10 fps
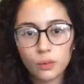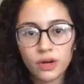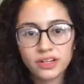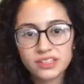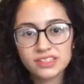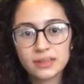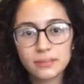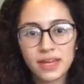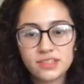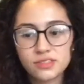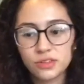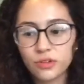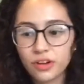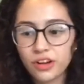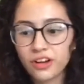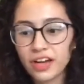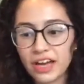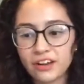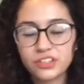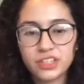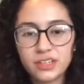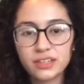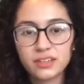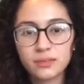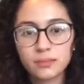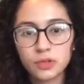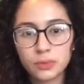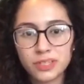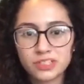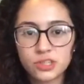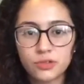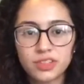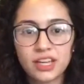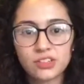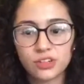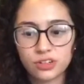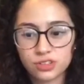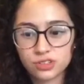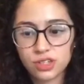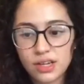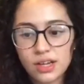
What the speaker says: What is that makes nuclear energy to be so dangerous?